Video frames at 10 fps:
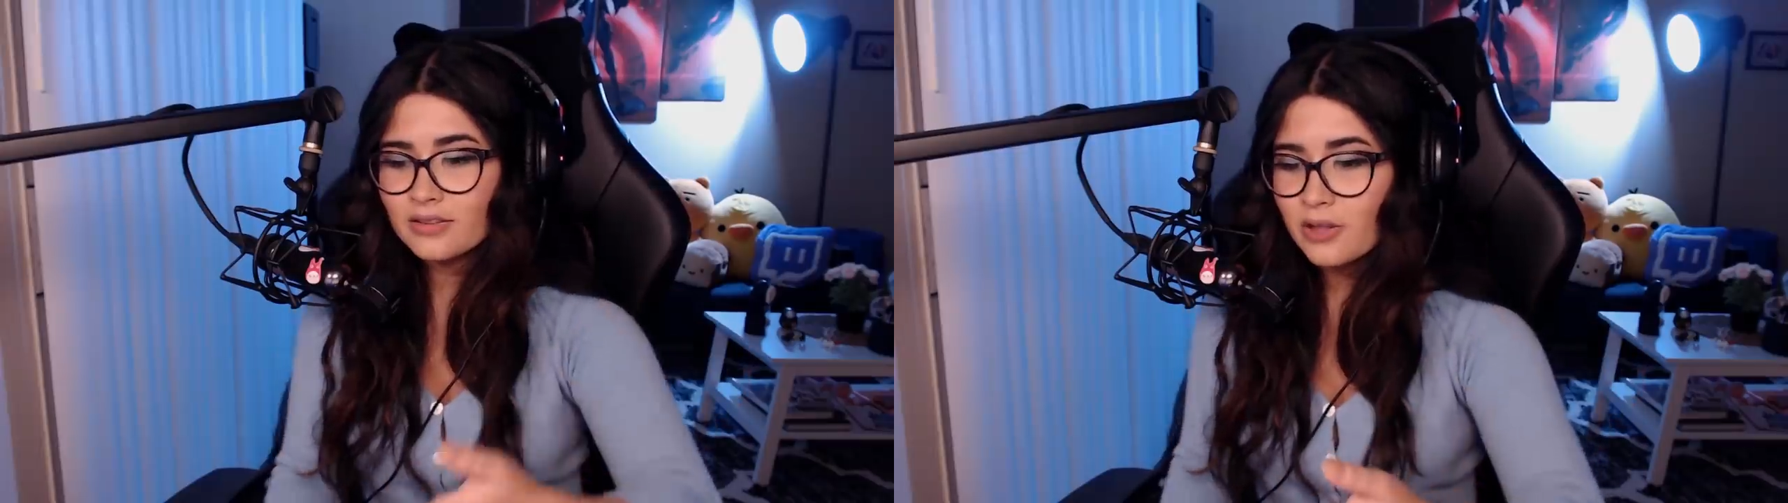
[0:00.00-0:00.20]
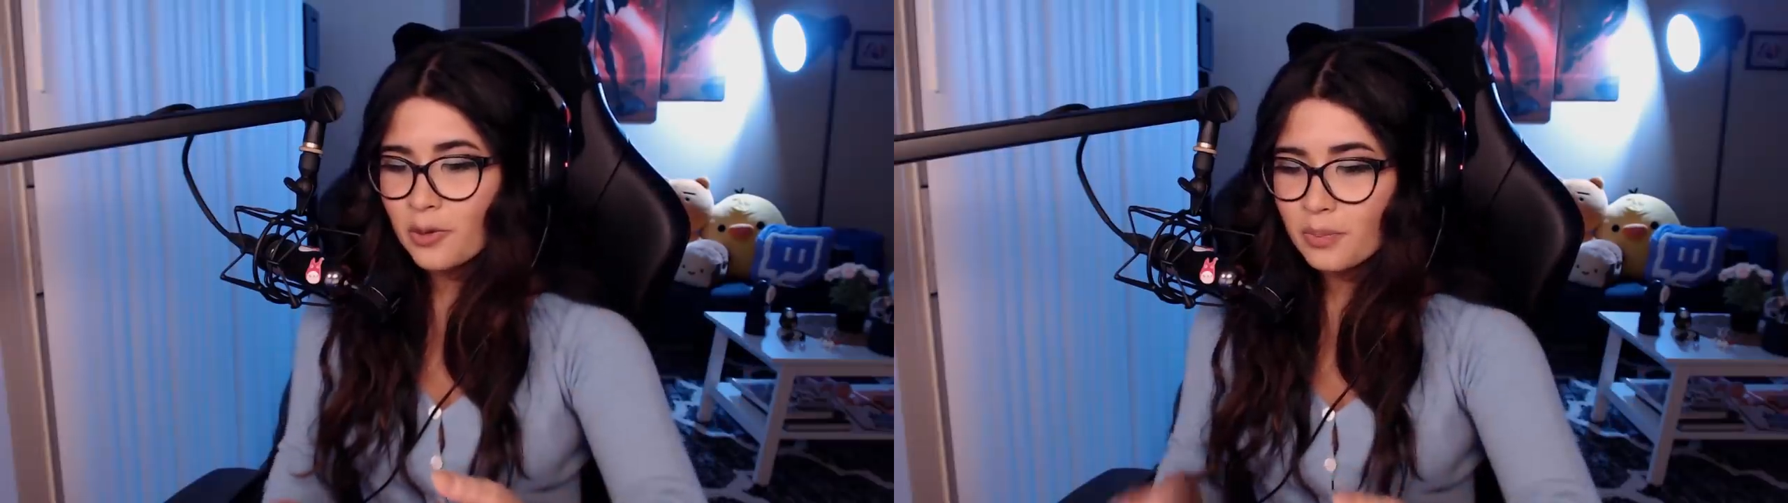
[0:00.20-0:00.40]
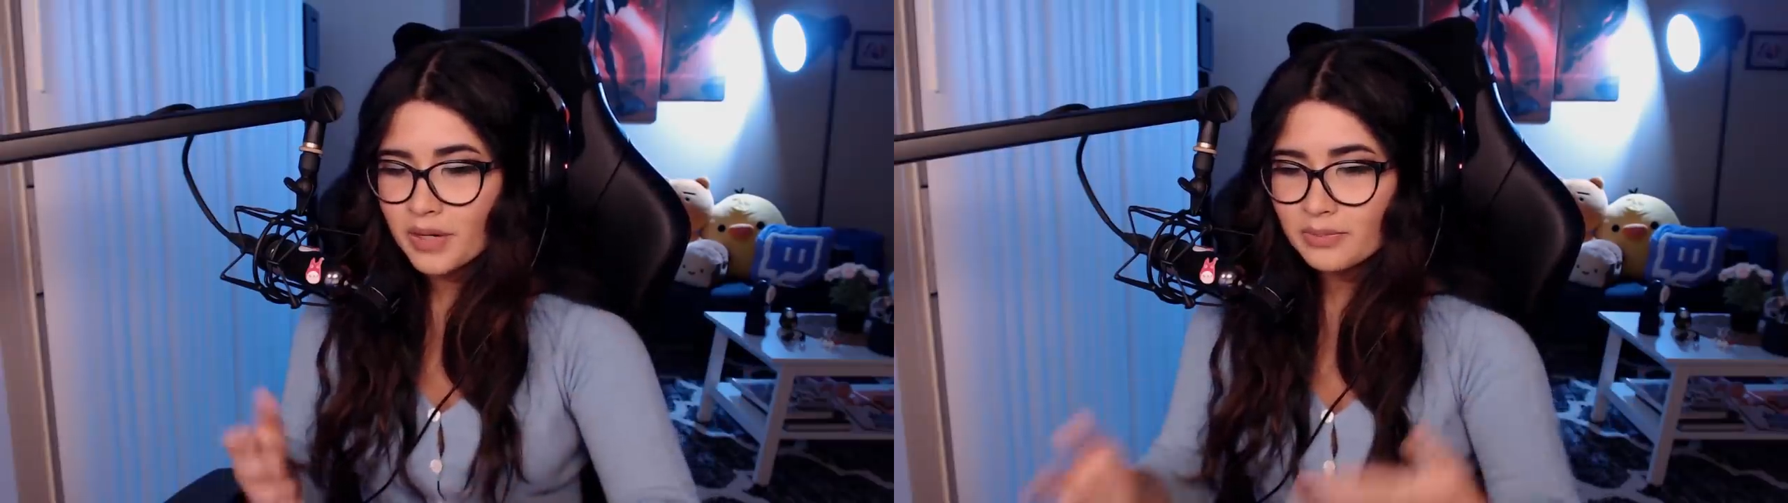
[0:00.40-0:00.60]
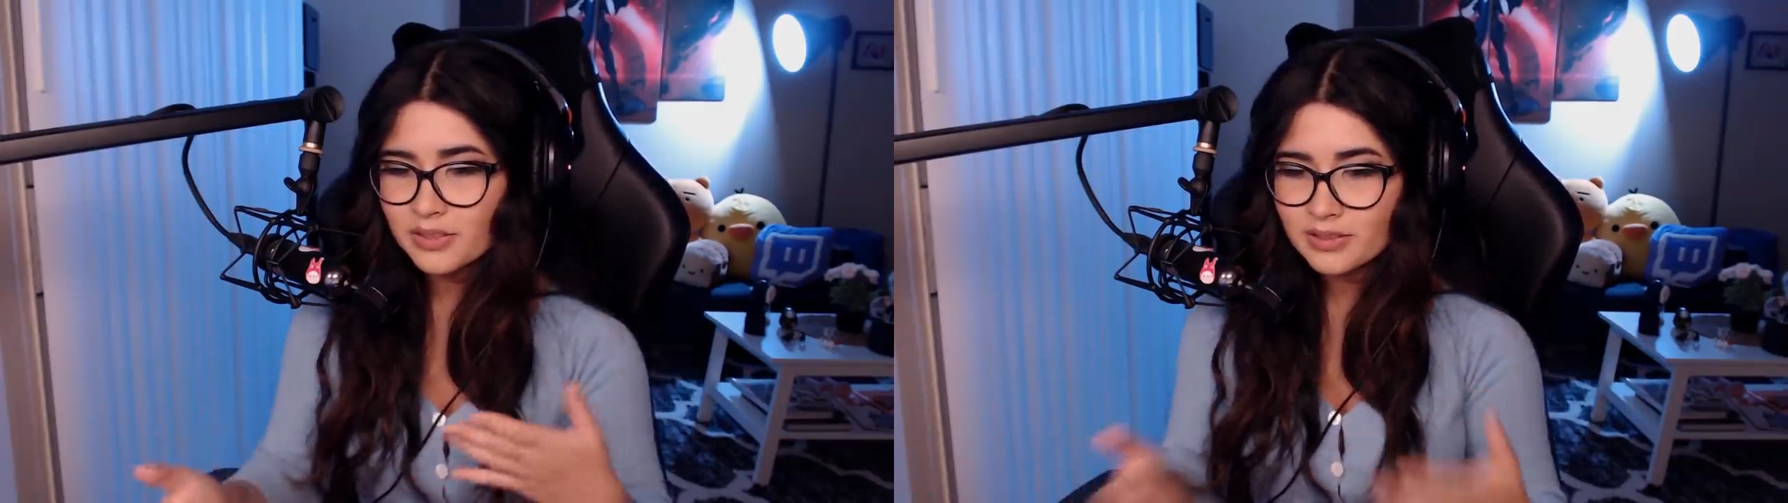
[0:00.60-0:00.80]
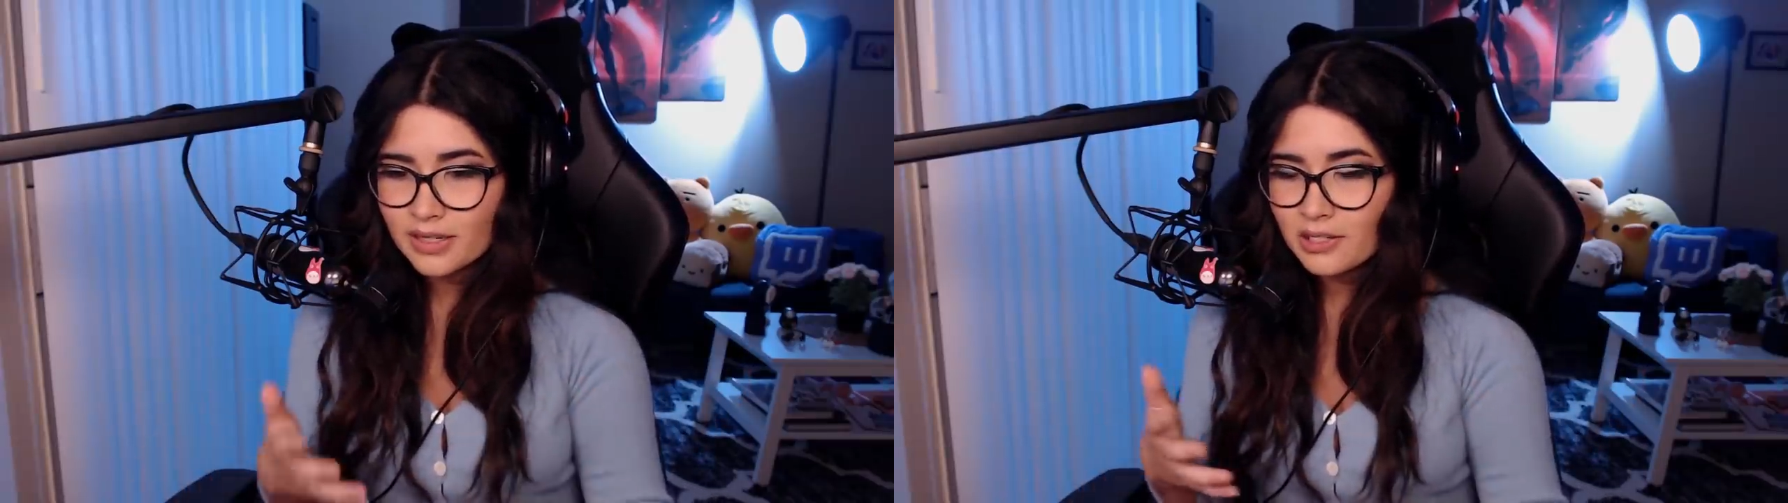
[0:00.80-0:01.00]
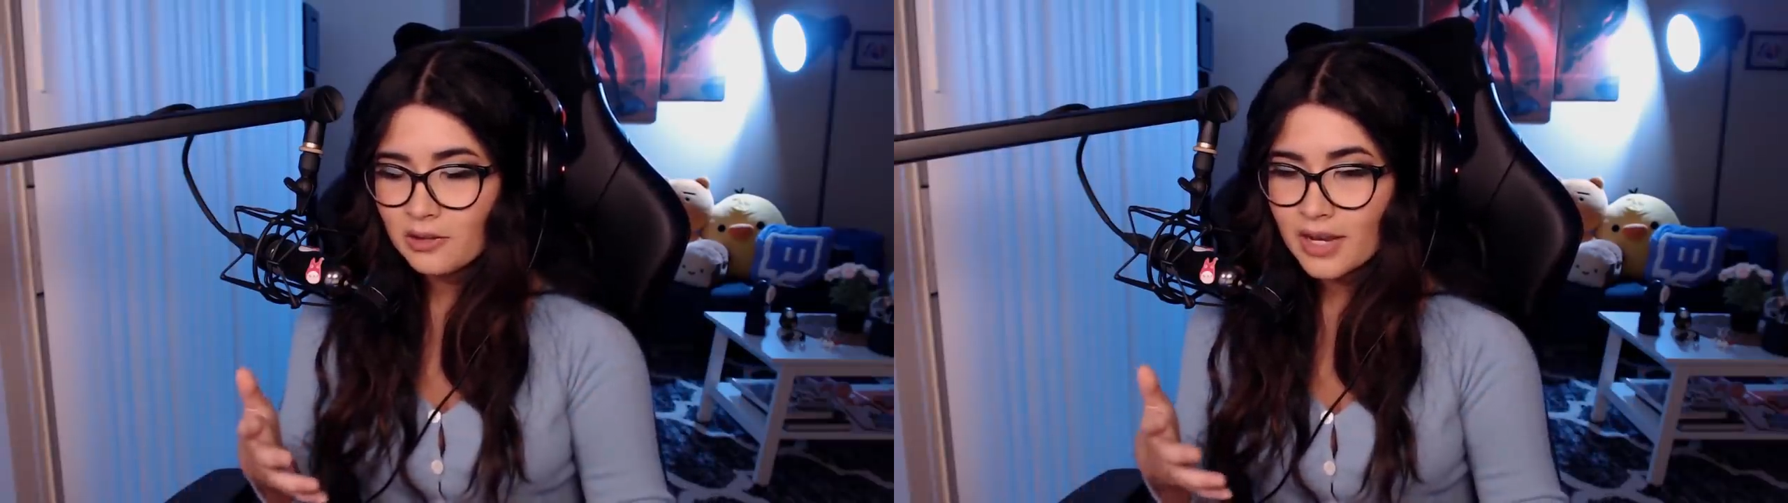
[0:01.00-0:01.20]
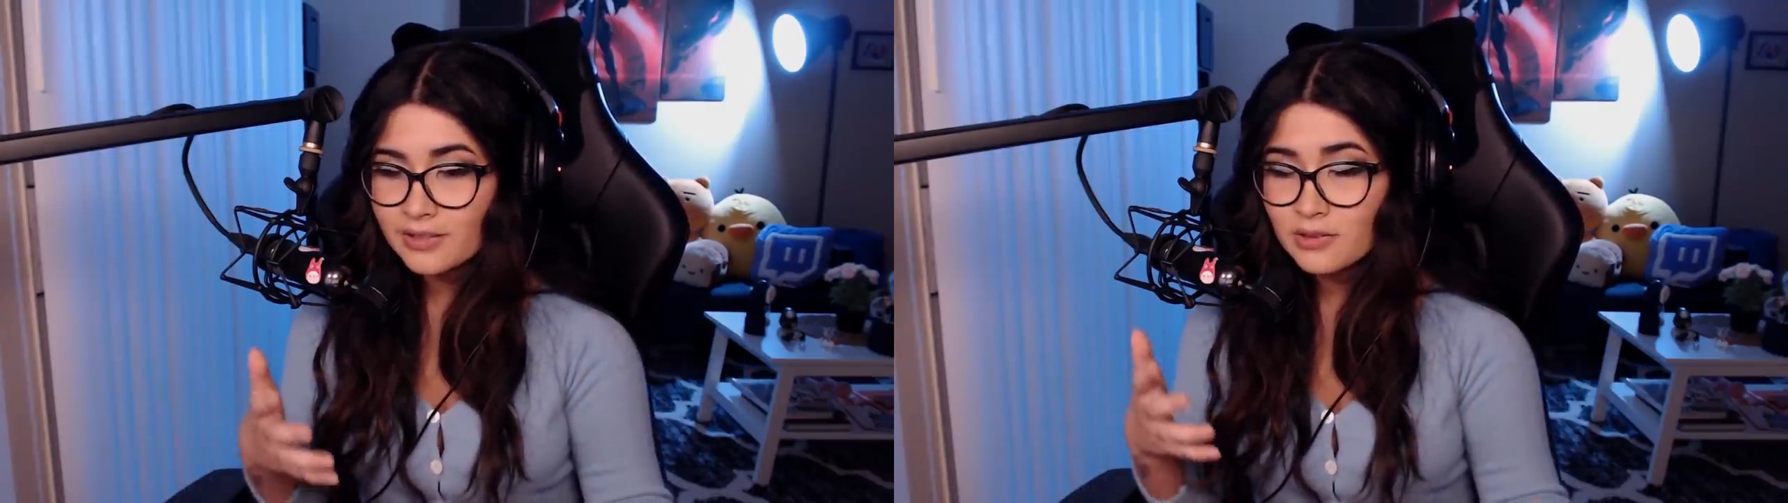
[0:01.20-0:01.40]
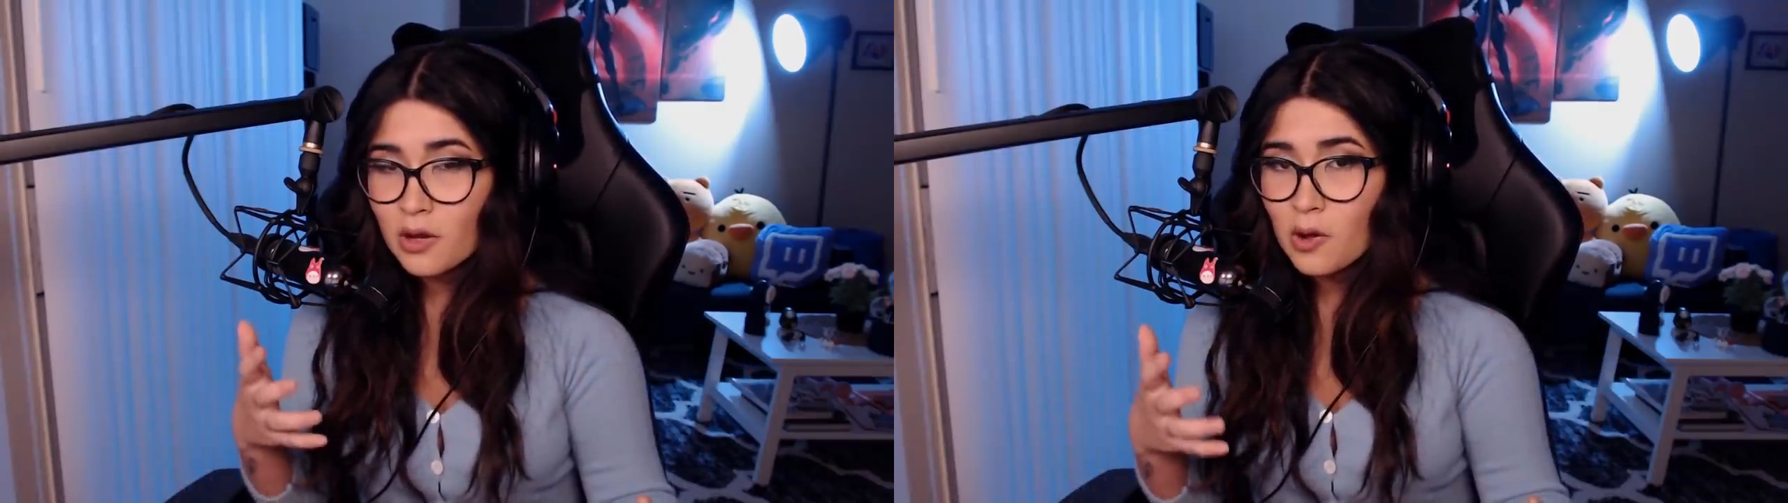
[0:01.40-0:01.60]
yo, but I'm just letting you
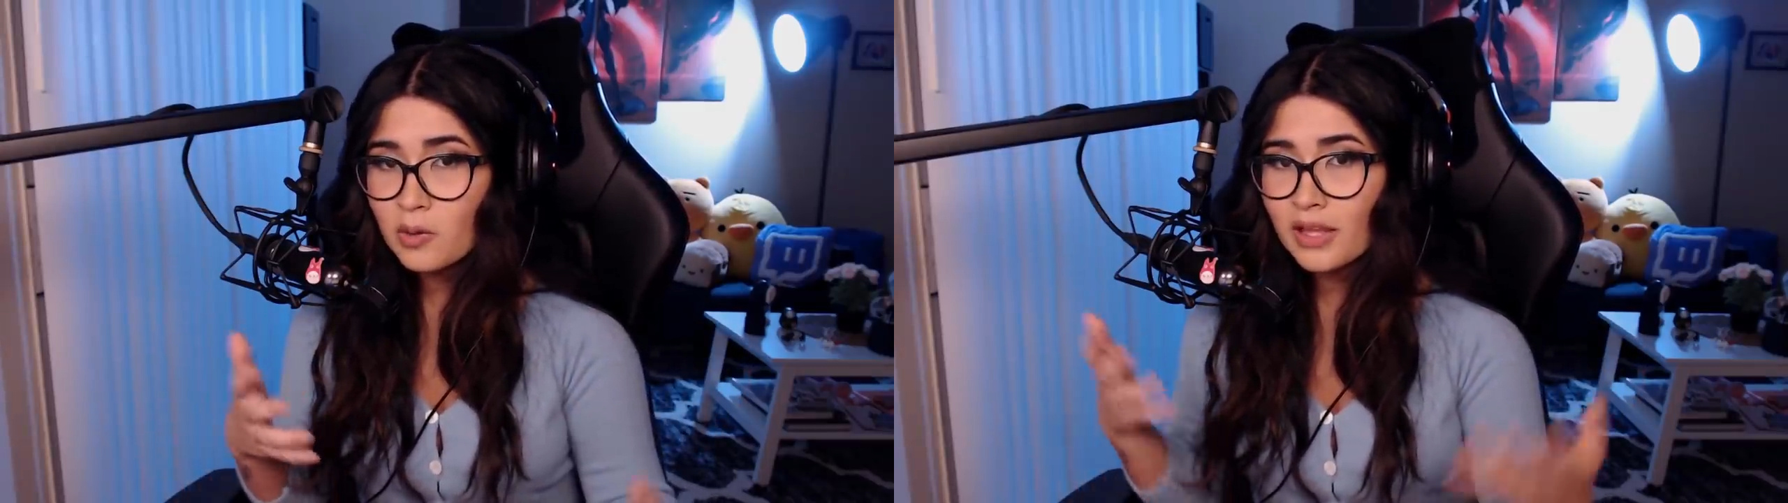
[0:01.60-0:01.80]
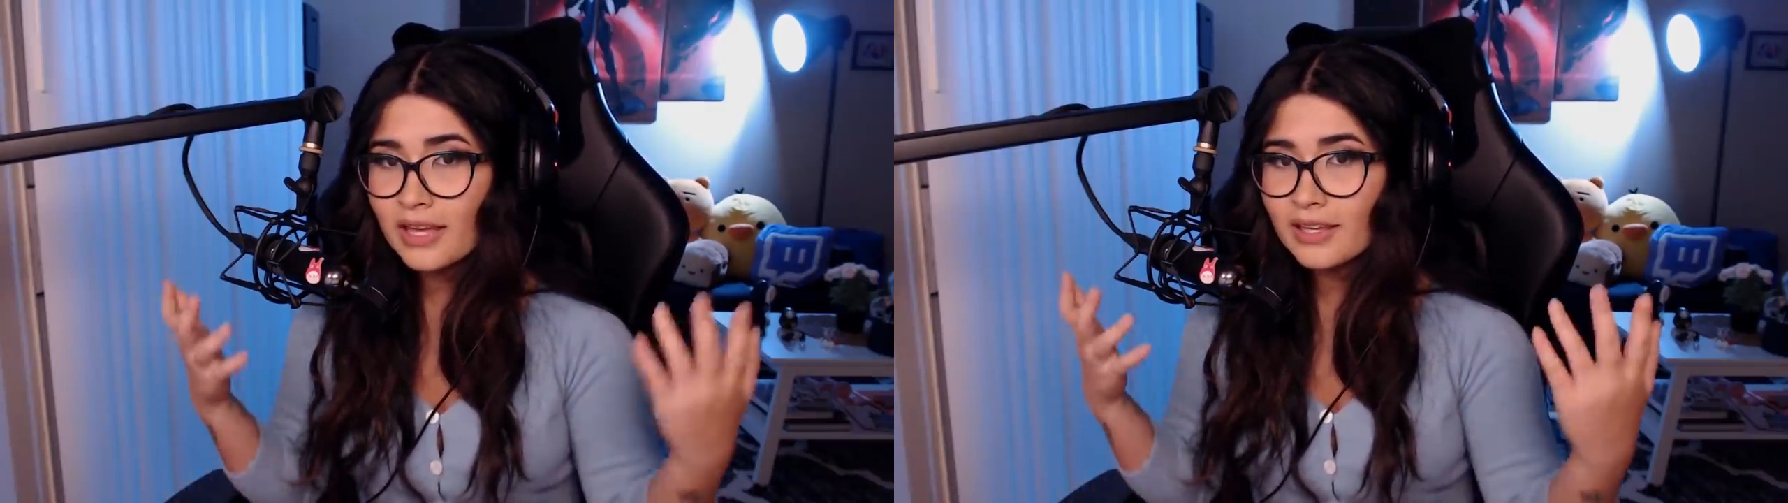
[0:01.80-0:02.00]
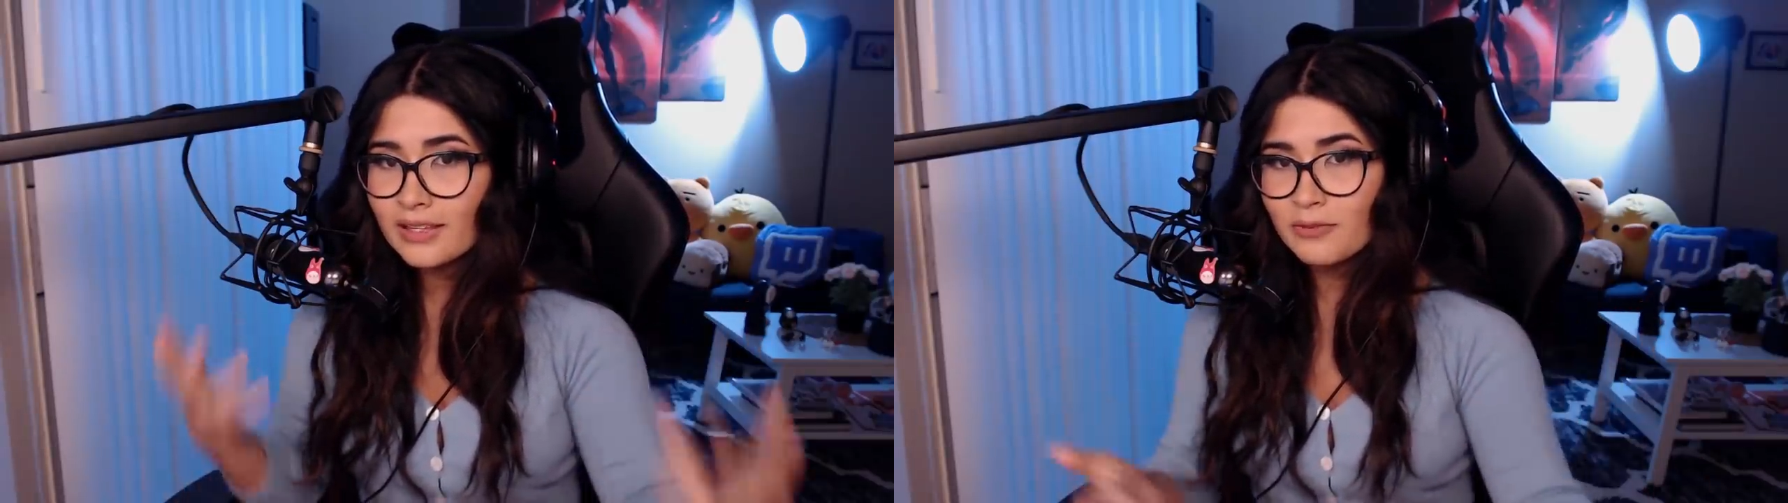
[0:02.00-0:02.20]
guys know, like,